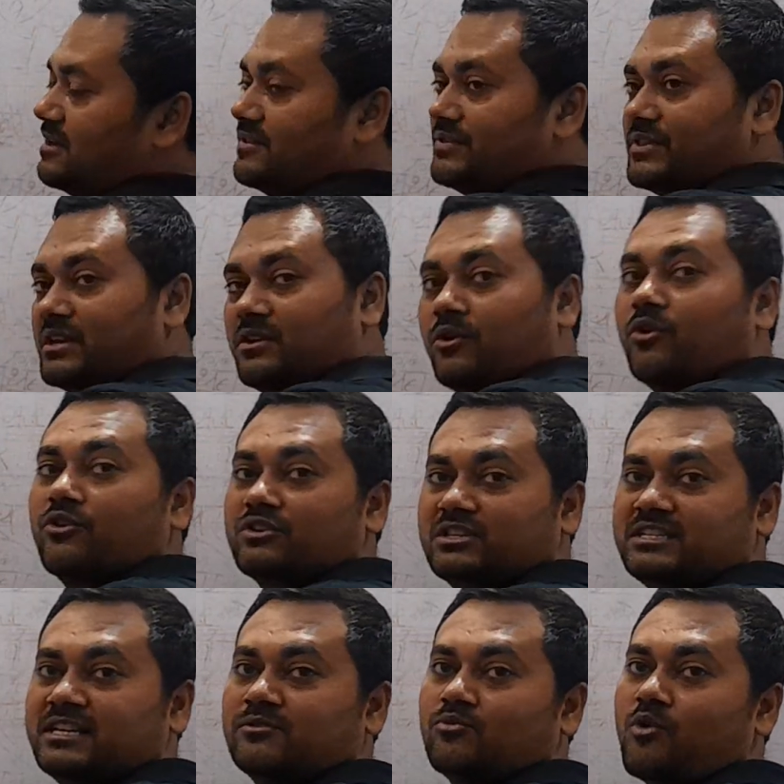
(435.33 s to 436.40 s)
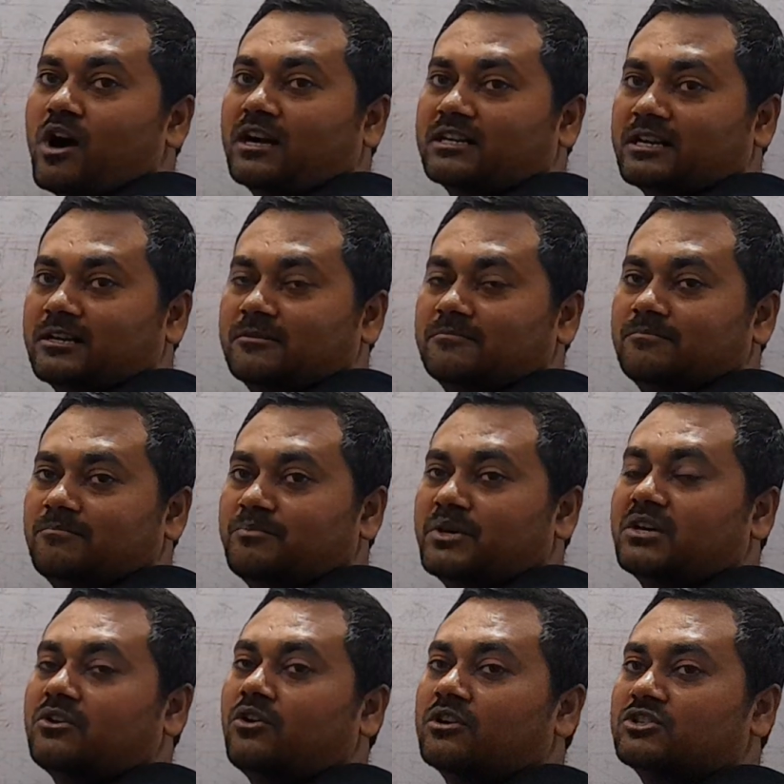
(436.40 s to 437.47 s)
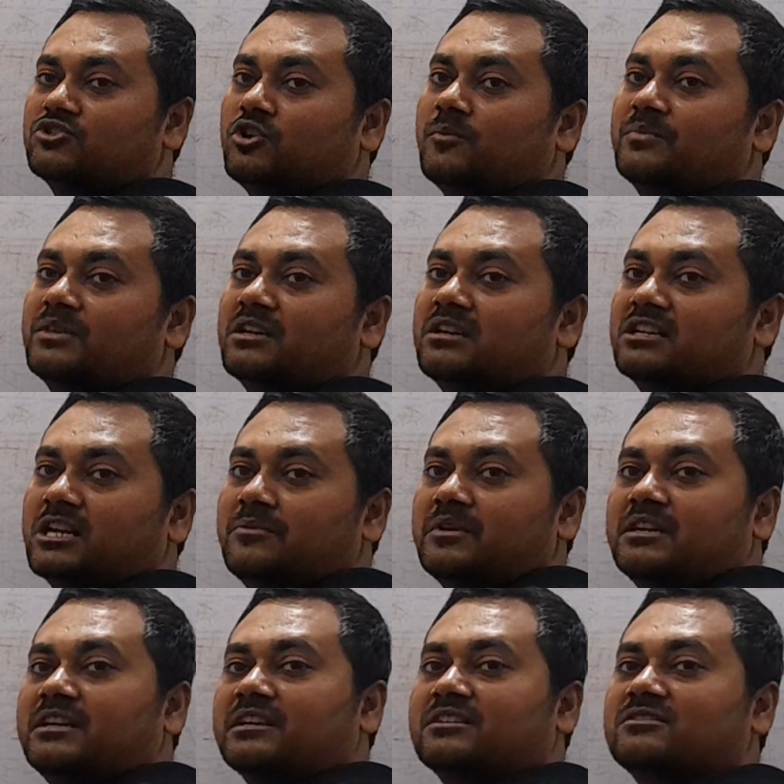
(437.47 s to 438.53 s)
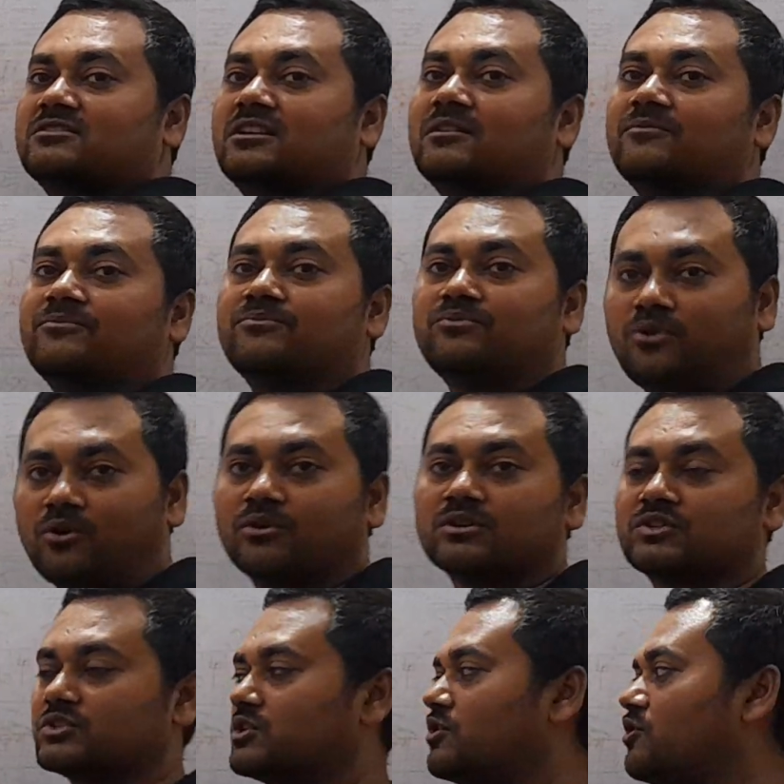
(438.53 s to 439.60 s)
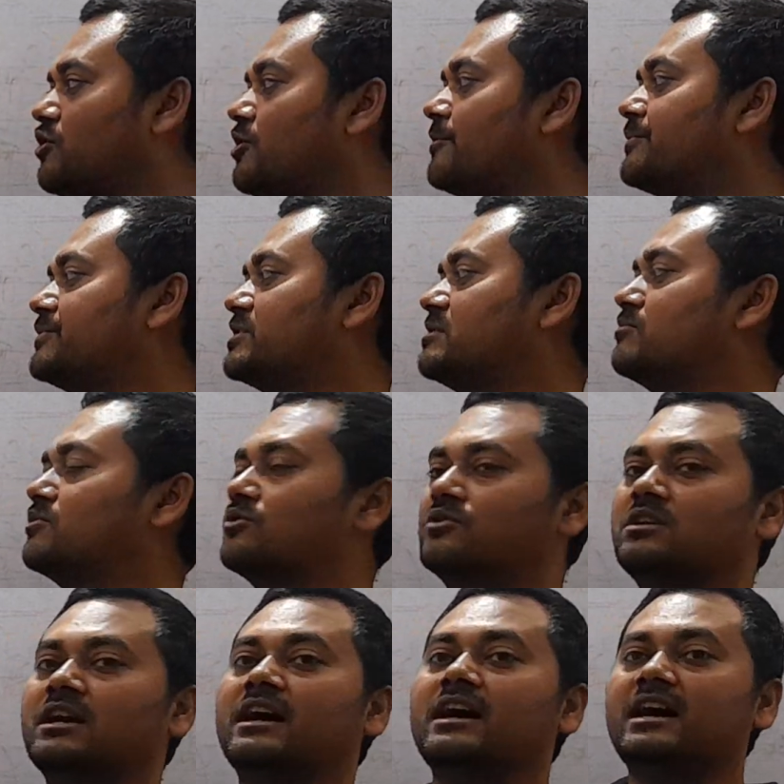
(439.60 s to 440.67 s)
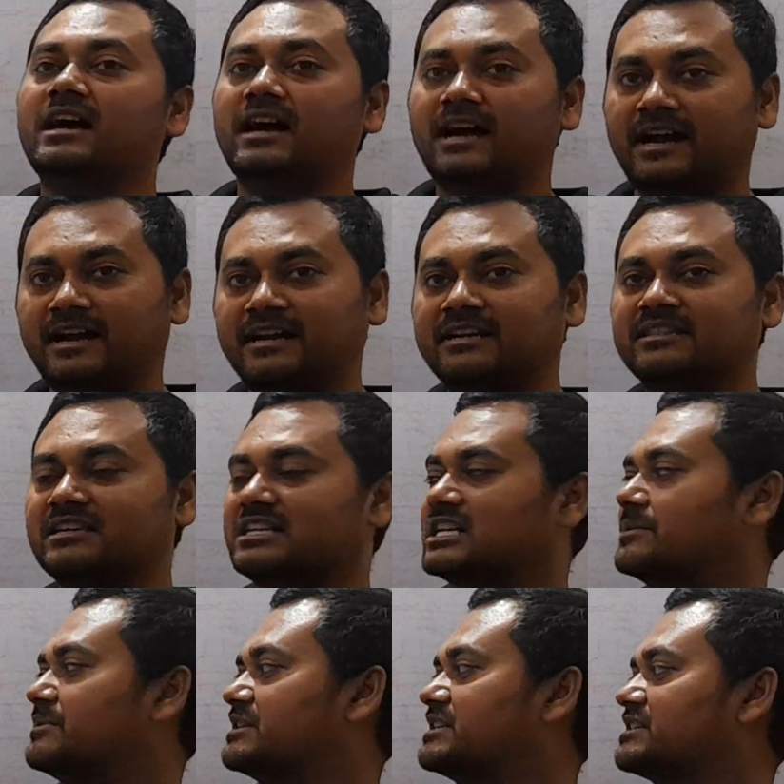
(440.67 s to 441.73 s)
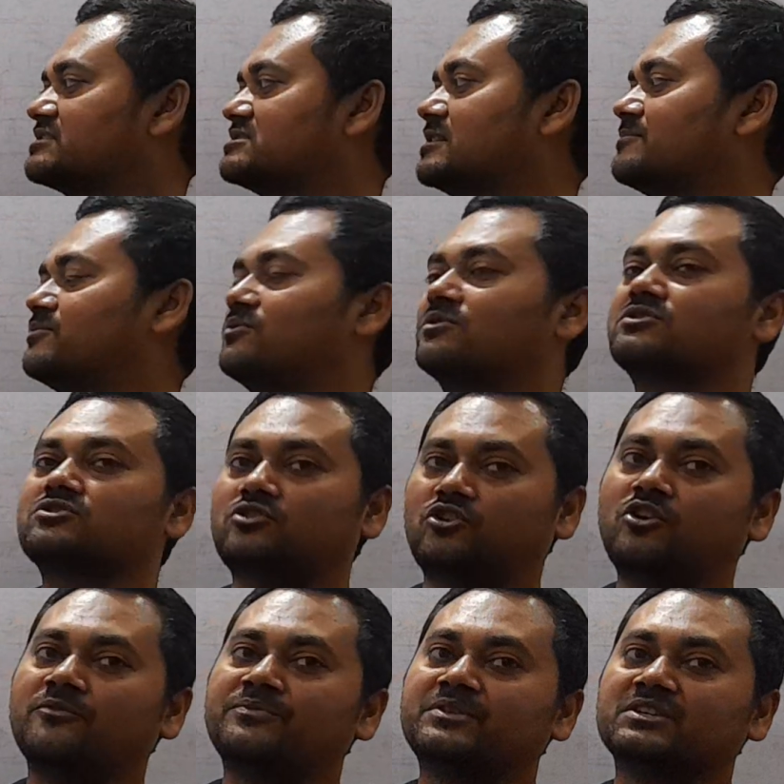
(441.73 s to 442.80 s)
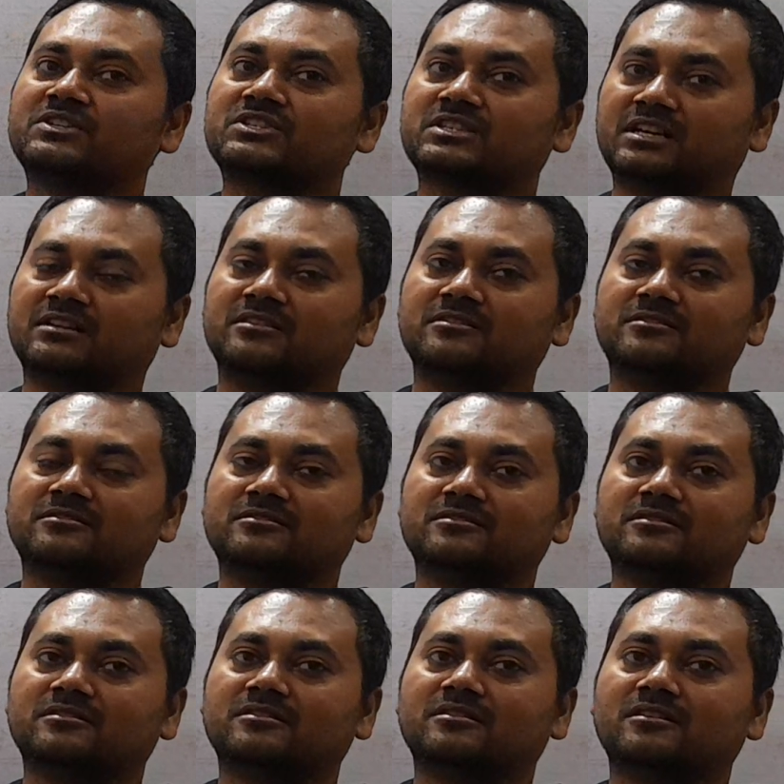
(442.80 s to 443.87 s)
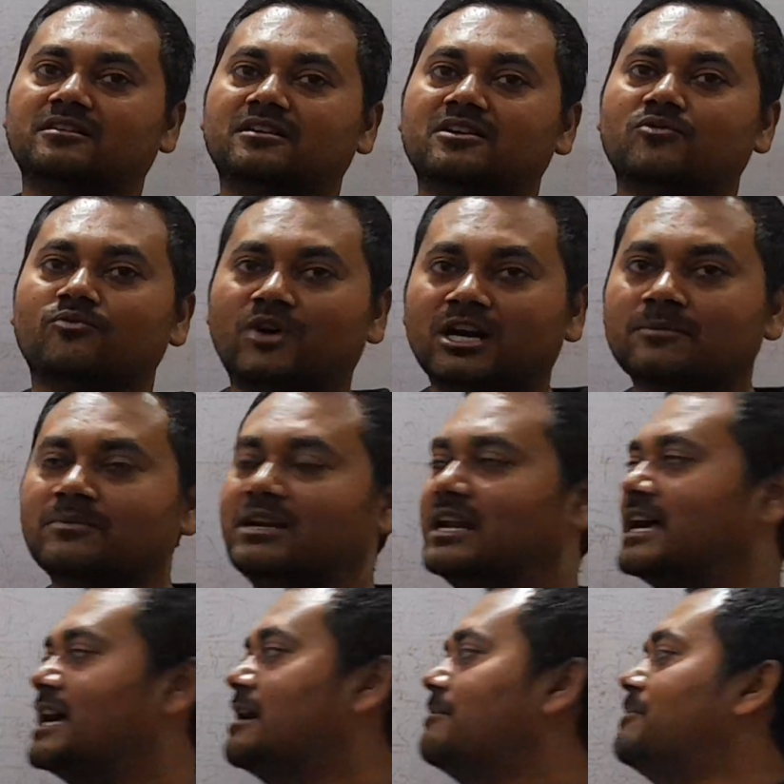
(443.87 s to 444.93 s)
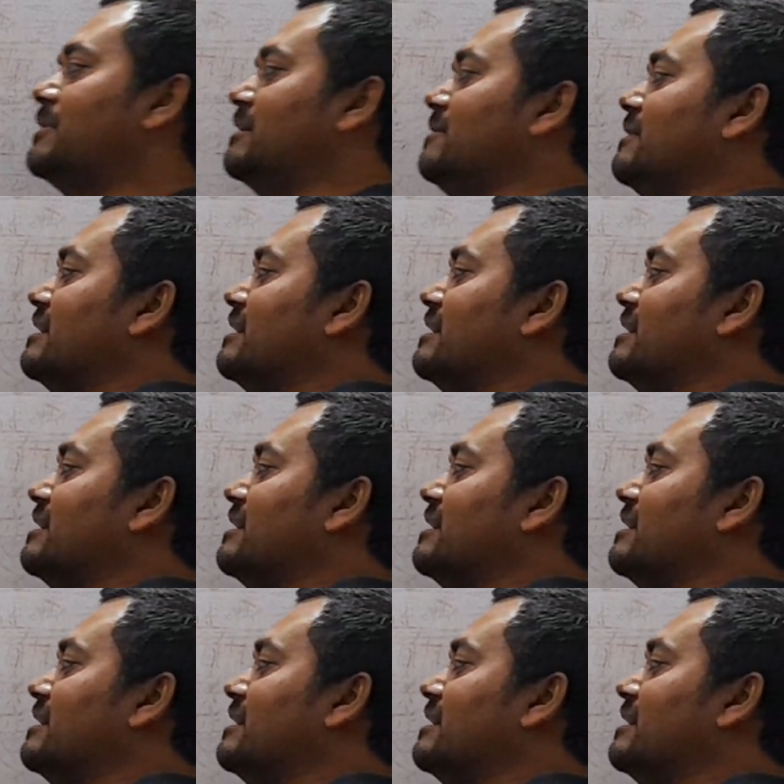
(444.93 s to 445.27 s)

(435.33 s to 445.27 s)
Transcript: the ocean water, because of the gravitational force of the moon and the gravitational force of the sun, what will happen,